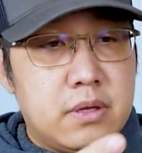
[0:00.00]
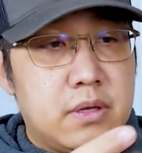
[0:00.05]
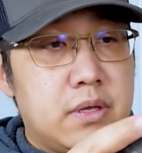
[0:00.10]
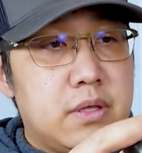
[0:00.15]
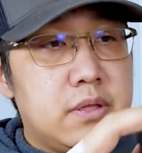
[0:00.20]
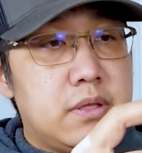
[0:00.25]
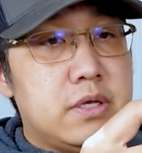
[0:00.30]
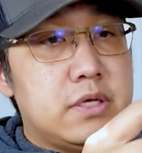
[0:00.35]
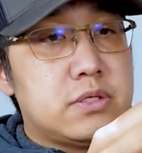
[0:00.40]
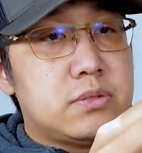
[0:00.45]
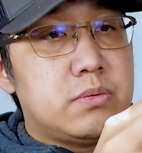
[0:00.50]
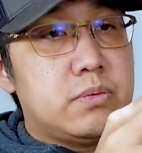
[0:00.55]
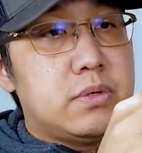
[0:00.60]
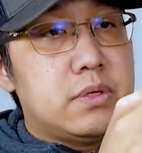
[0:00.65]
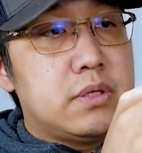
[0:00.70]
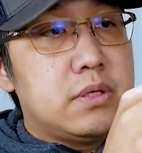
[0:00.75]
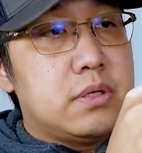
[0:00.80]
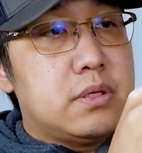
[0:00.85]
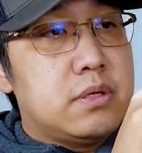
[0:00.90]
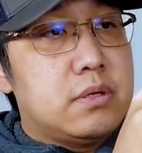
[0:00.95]
And this
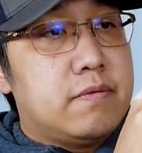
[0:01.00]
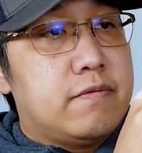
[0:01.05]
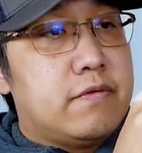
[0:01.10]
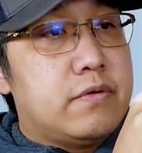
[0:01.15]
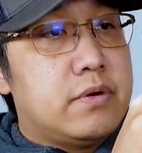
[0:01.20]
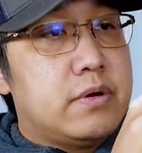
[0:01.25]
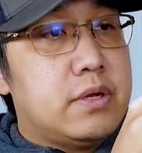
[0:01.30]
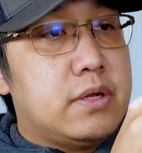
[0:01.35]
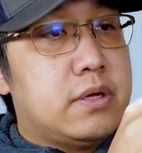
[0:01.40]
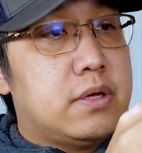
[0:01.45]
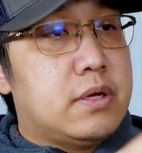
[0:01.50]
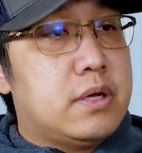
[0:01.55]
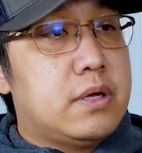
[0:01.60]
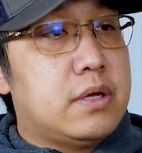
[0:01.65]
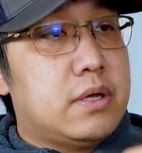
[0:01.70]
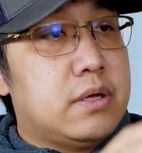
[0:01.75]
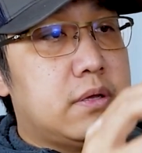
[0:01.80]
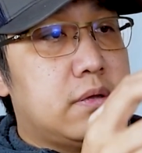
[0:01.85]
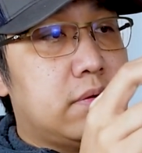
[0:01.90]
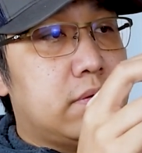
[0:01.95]
one for the,
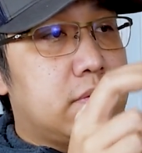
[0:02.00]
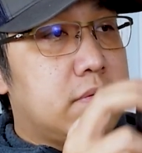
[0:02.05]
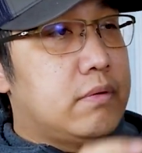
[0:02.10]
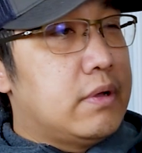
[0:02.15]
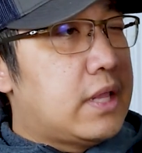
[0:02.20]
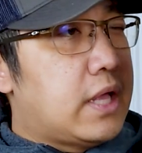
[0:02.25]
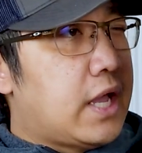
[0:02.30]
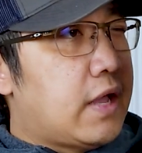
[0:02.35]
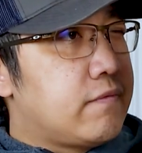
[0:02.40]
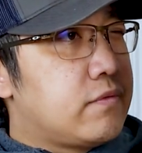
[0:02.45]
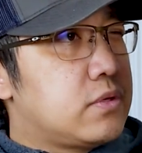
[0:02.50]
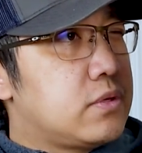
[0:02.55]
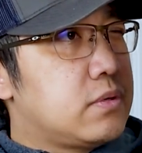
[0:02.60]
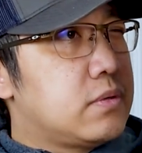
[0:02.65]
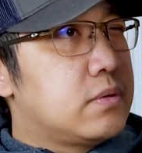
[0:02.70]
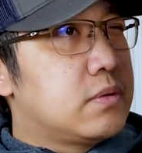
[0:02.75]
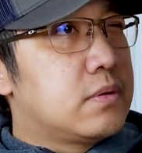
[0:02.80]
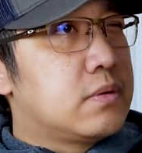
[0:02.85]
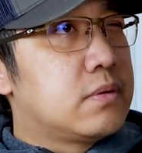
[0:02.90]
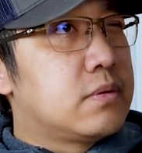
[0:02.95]
well, I have
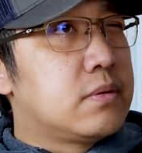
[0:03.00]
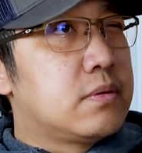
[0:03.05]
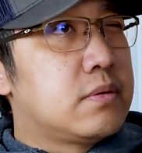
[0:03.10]
to